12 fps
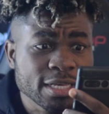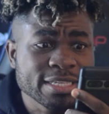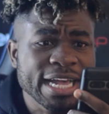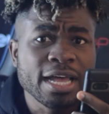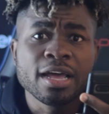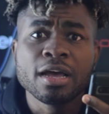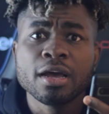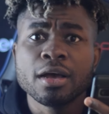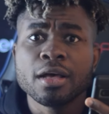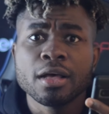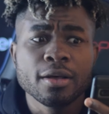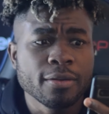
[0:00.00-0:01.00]
is that
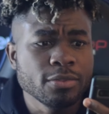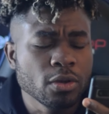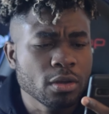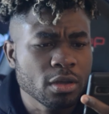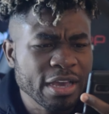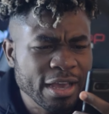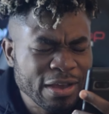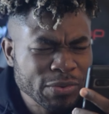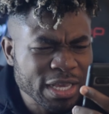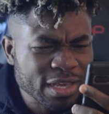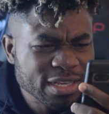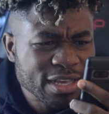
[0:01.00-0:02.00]
Oh,
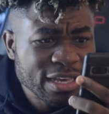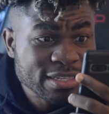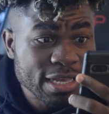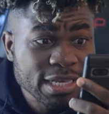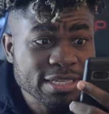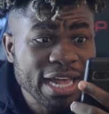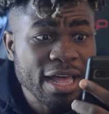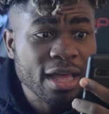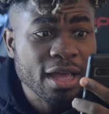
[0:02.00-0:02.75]
wait, is, is that?